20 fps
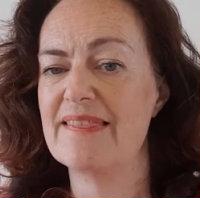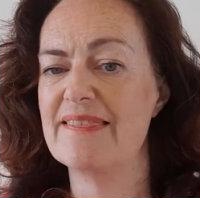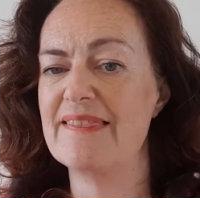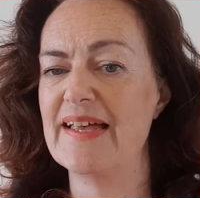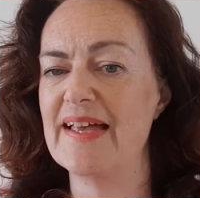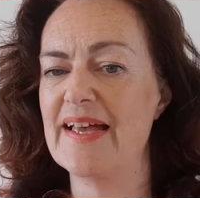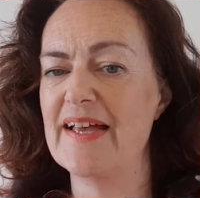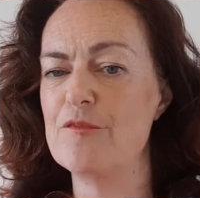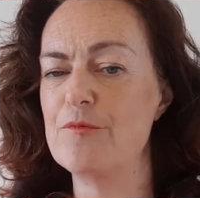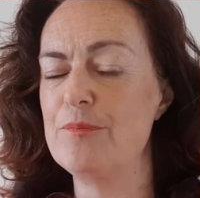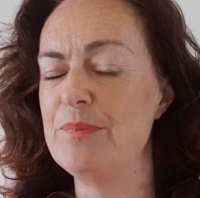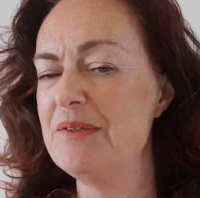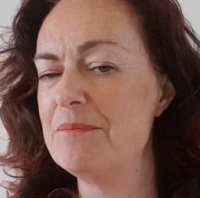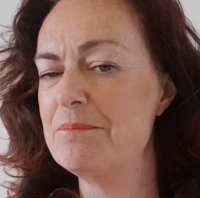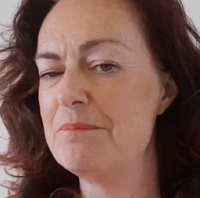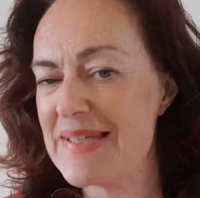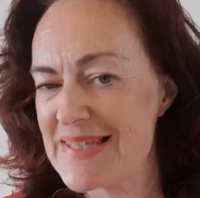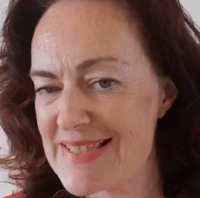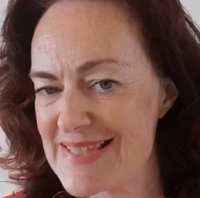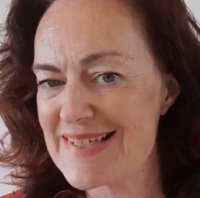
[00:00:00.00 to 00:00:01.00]
that have
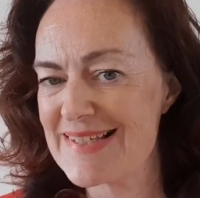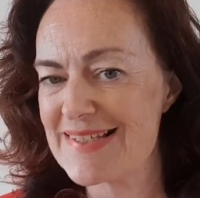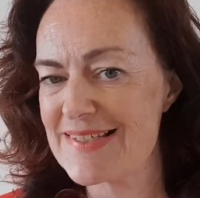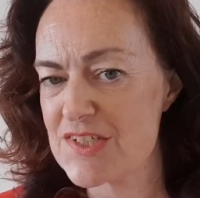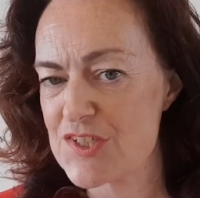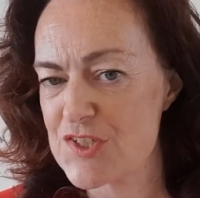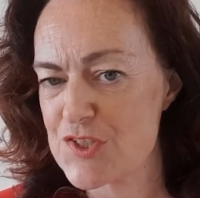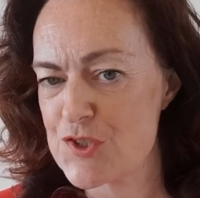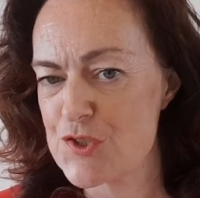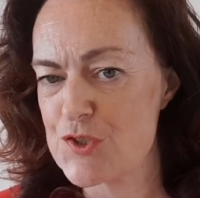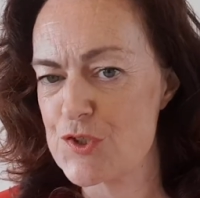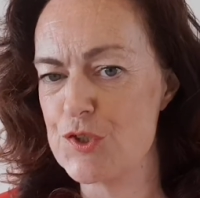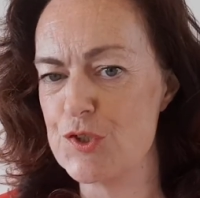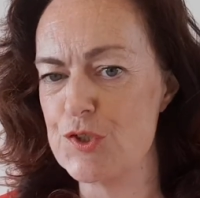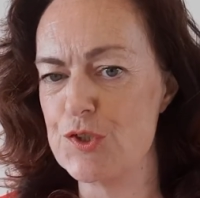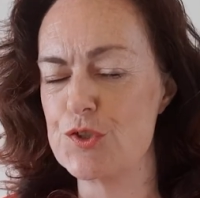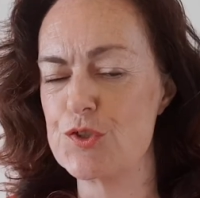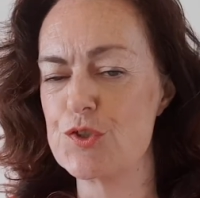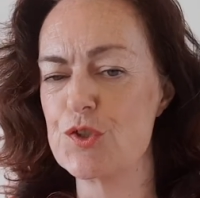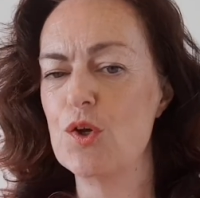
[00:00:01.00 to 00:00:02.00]
been
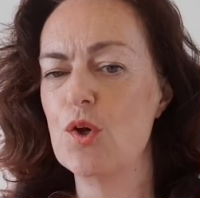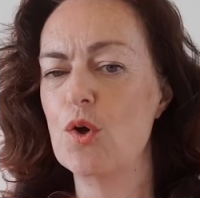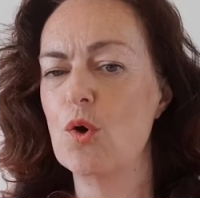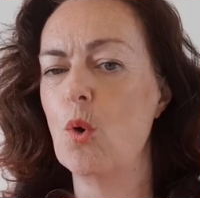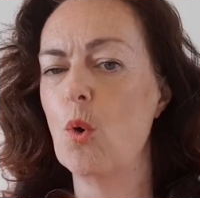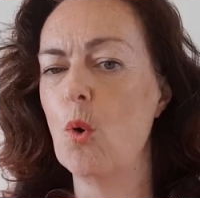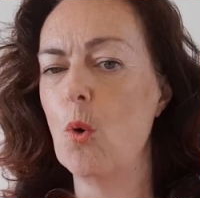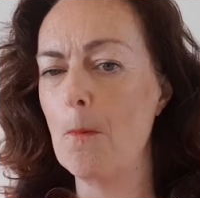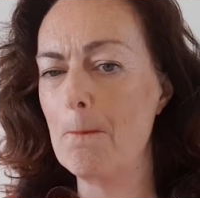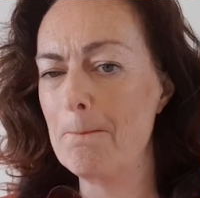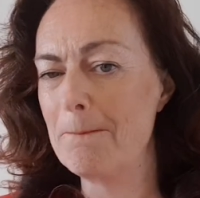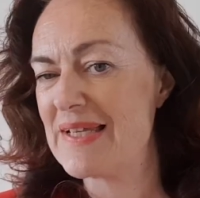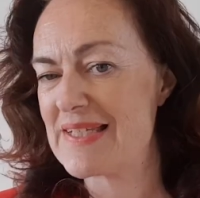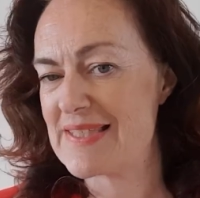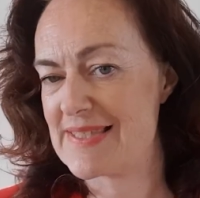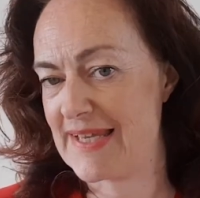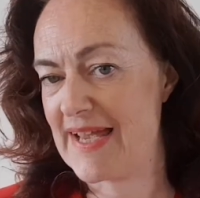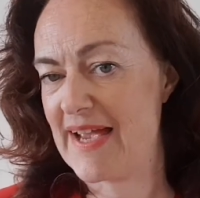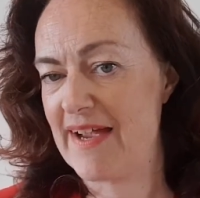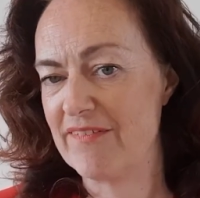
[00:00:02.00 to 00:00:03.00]
misunderstood or
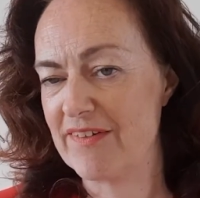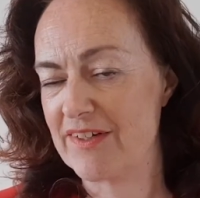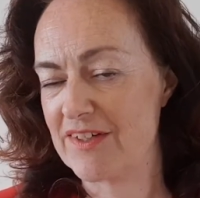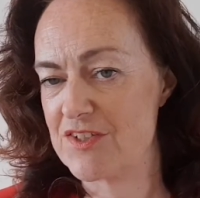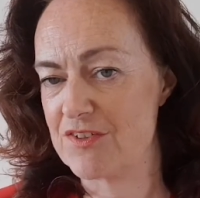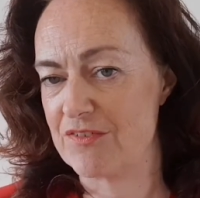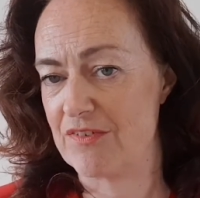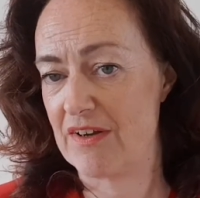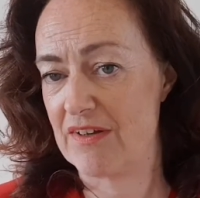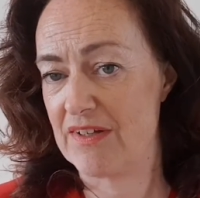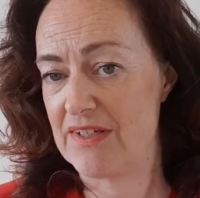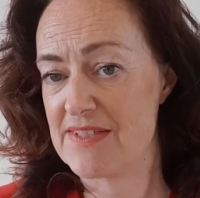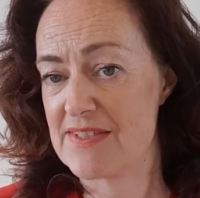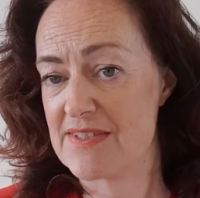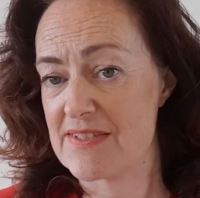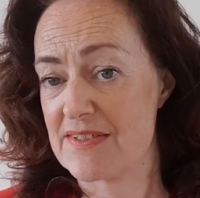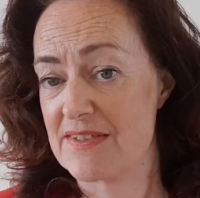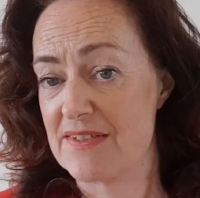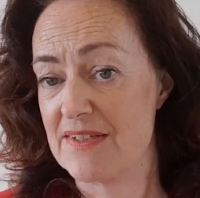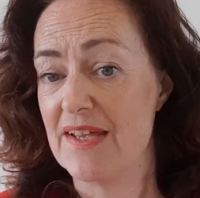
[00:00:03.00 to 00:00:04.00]

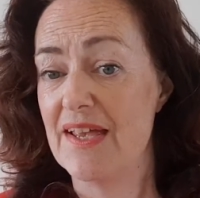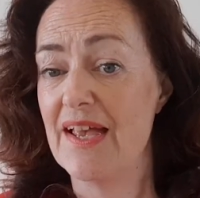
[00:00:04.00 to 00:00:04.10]
mischaracterized.